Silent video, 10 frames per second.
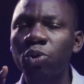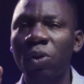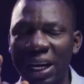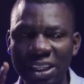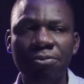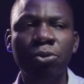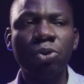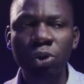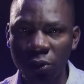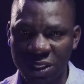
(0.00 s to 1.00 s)
You can
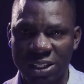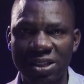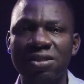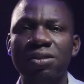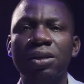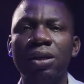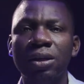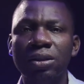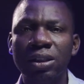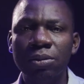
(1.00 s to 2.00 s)
even notice
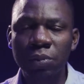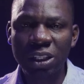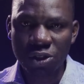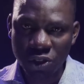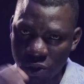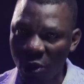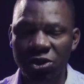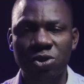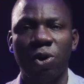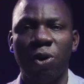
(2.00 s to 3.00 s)
the
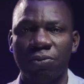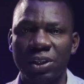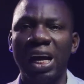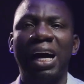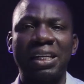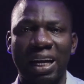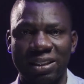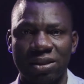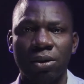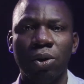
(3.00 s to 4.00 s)
source of the hard light.